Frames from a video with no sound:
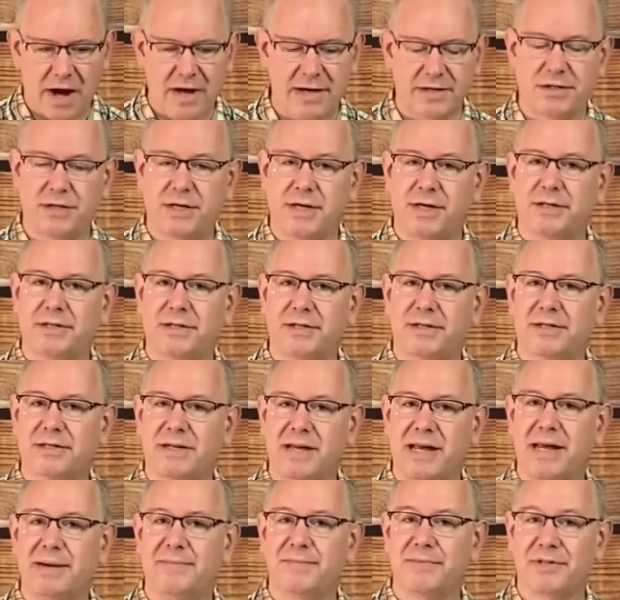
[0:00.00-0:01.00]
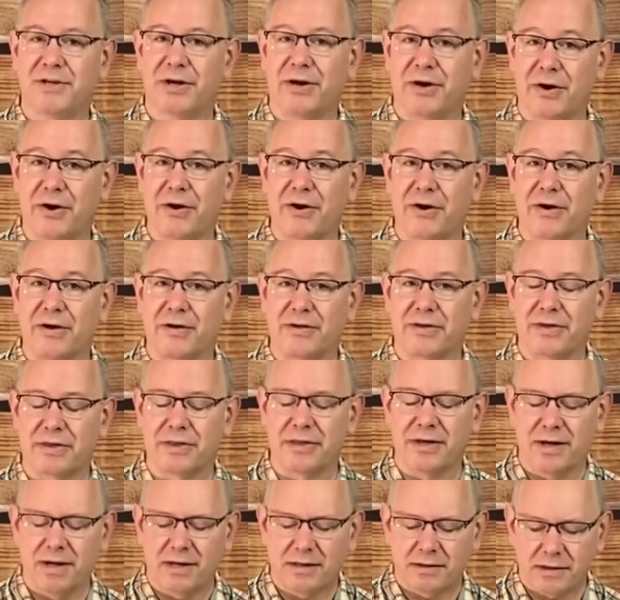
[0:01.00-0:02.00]
Jesus came to earth,
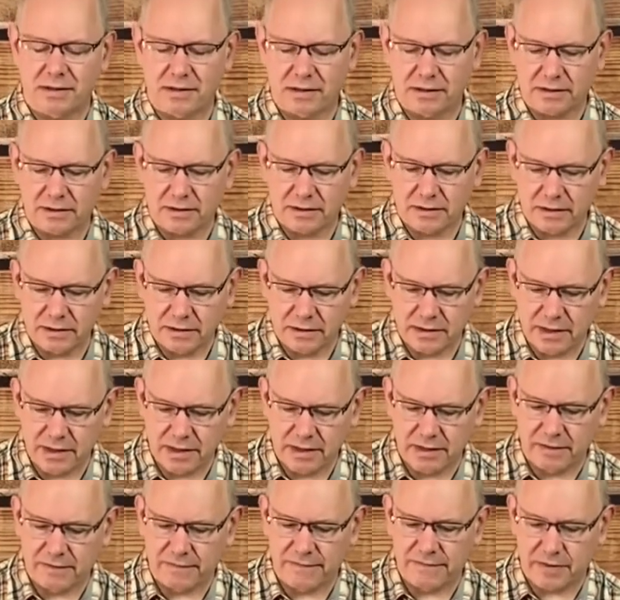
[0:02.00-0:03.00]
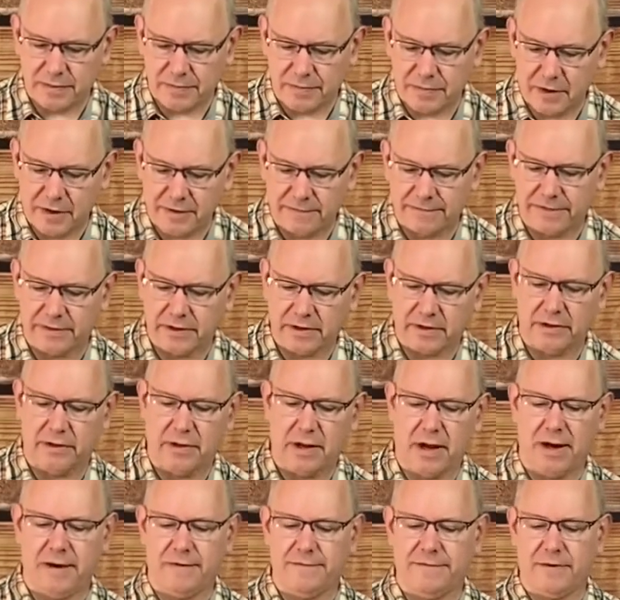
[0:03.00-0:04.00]
to live the perfect
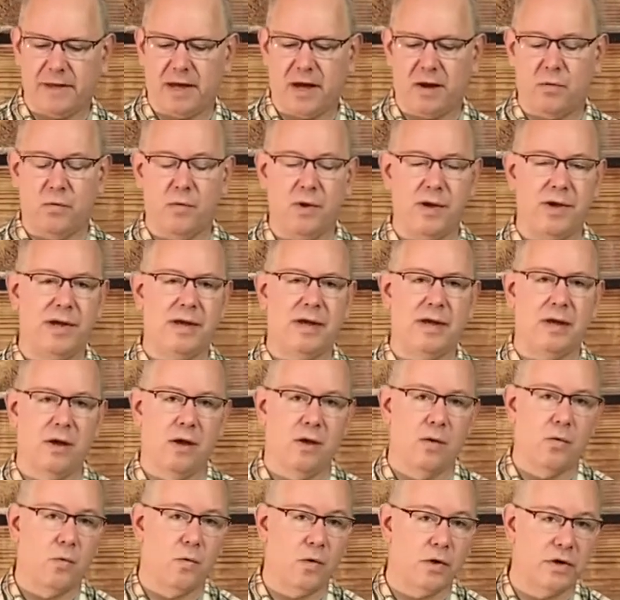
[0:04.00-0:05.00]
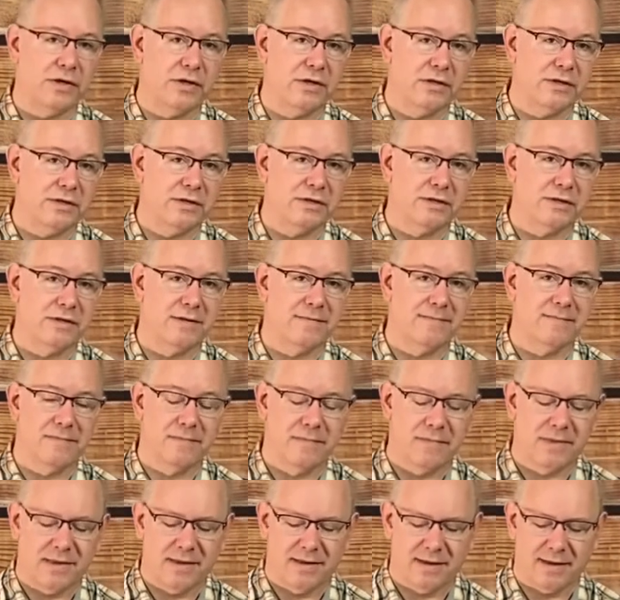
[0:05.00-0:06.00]
life that we wouldn't,
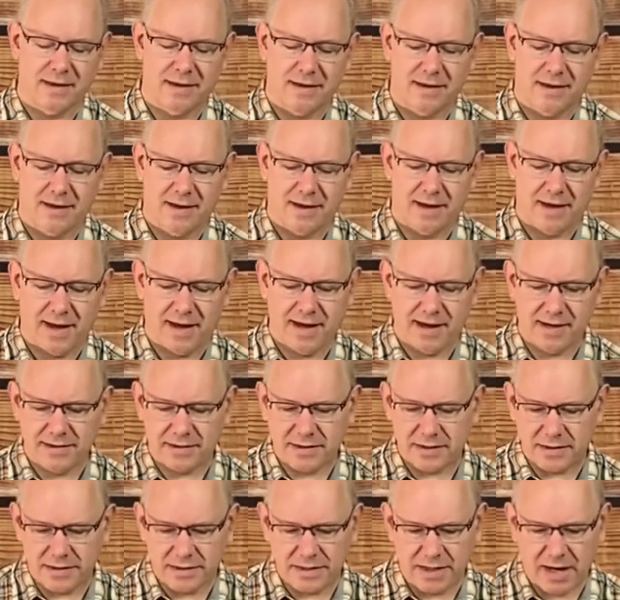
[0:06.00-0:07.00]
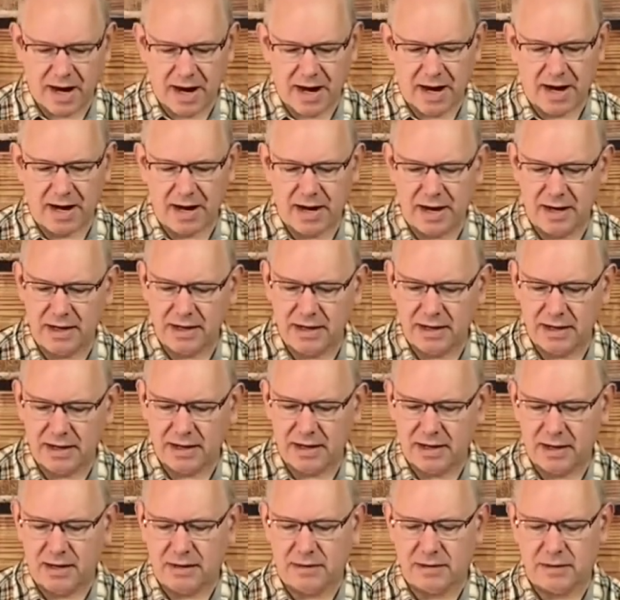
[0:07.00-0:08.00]
and to die
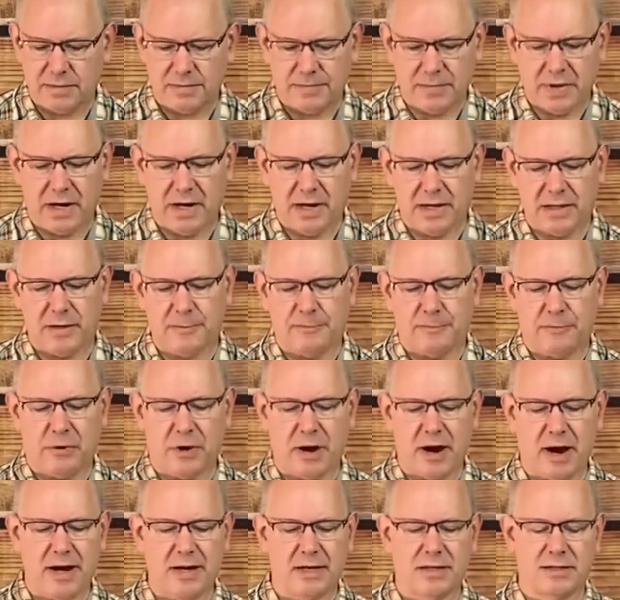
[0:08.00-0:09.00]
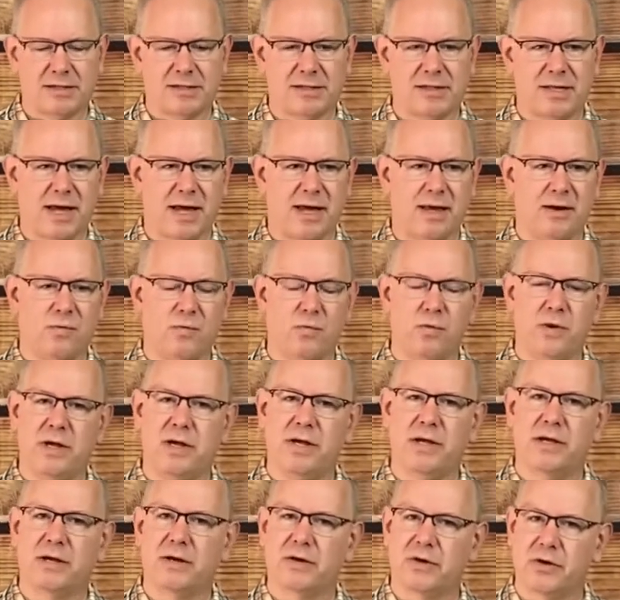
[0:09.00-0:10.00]
to pay the price that
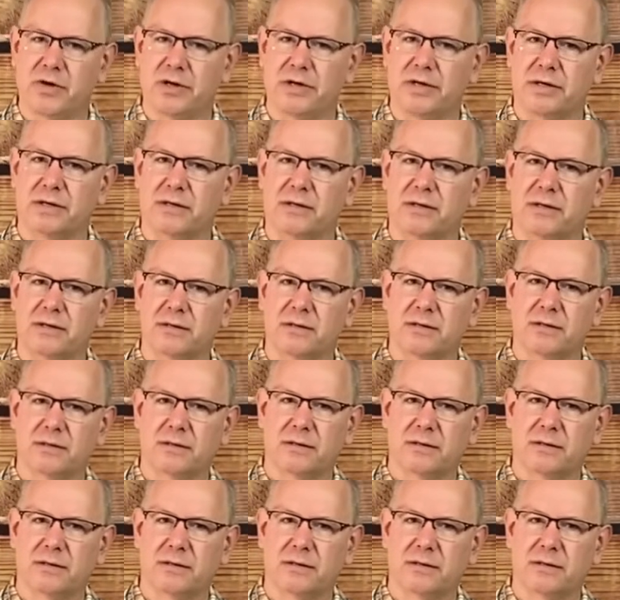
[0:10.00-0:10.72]
we couldn't,